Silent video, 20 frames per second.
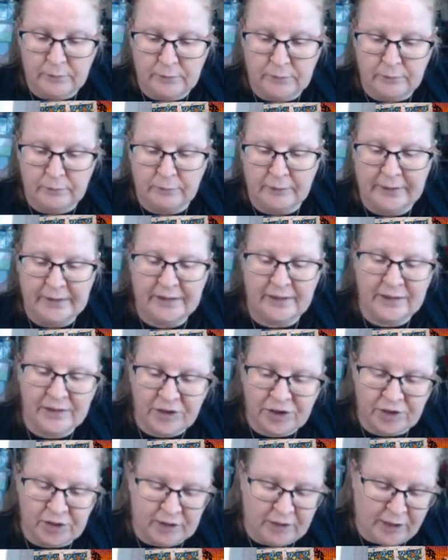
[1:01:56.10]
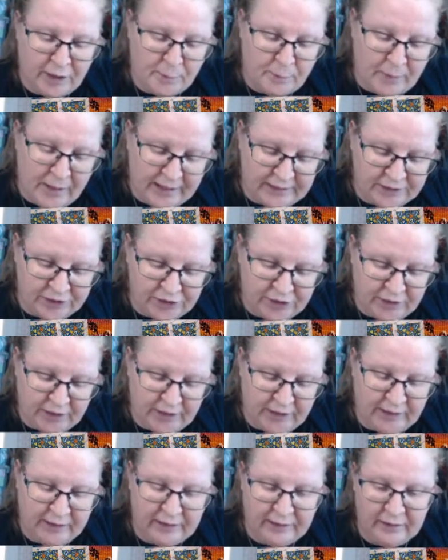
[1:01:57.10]
rendition and
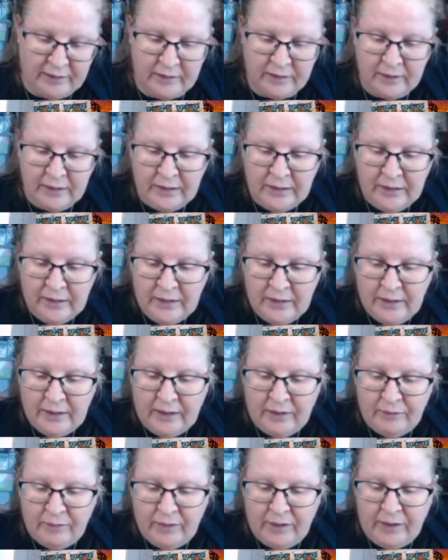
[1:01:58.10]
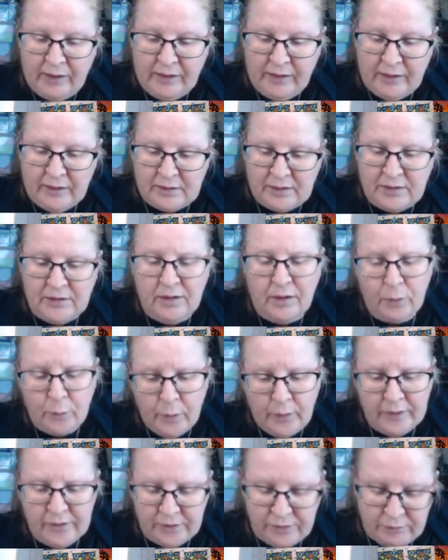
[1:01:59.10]
imagining and everything else. Not
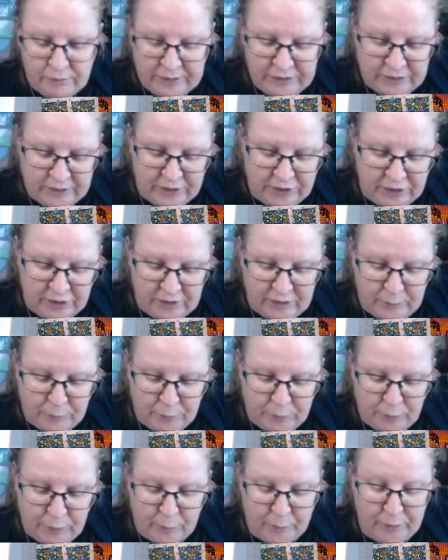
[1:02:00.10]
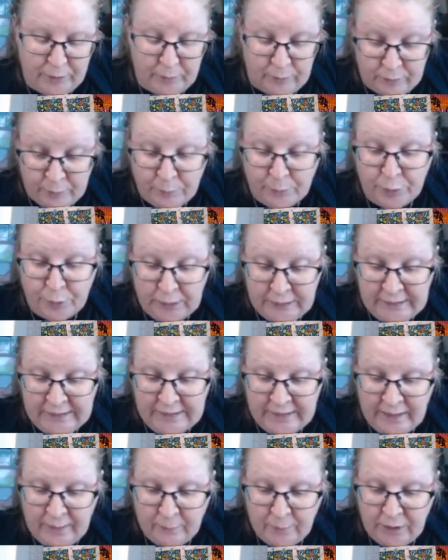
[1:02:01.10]
quite as rich as the book, but it was pretty
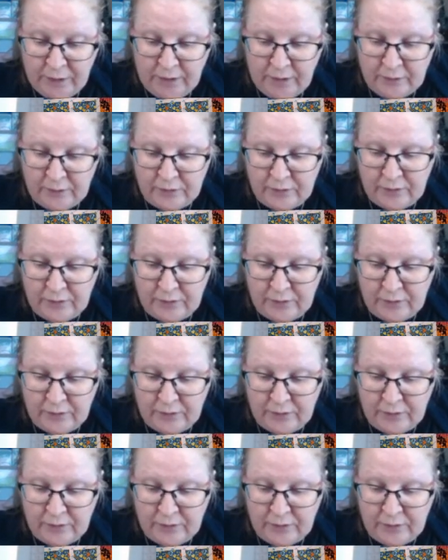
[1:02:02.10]
damn close. So